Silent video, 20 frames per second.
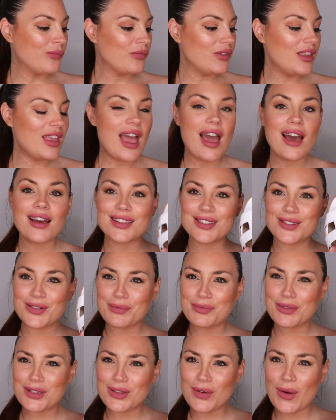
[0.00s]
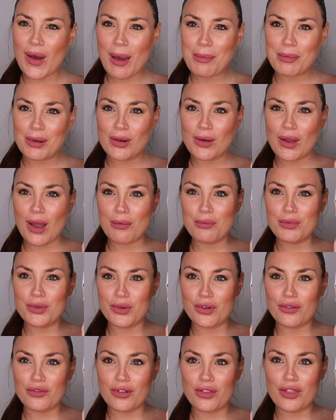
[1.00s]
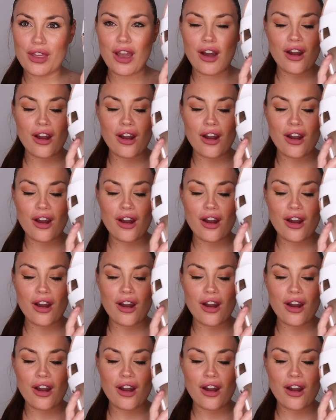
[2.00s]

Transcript: Yeah, so I'm so happy. Look how beautiful they